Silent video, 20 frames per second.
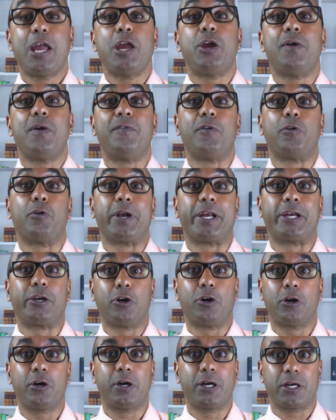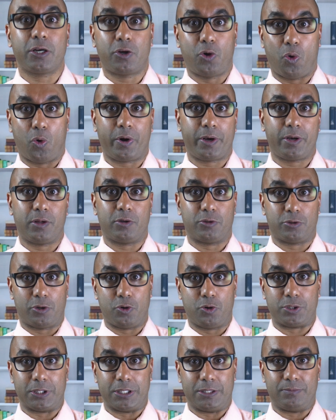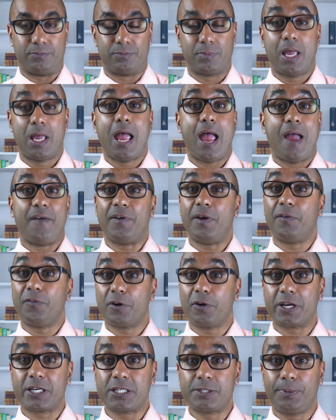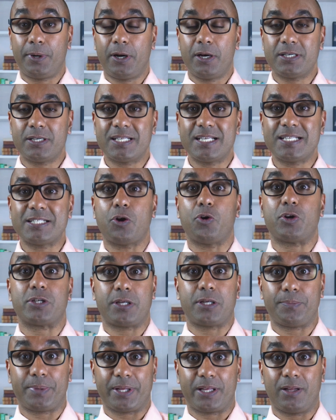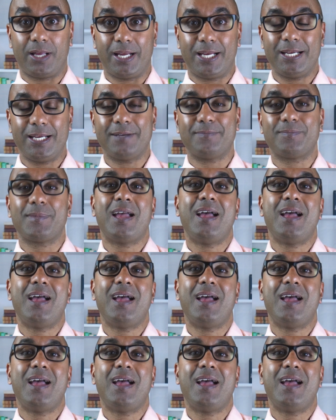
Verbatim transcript: You have a recurrent corneal erosion. Have you ever experienced this or something like it?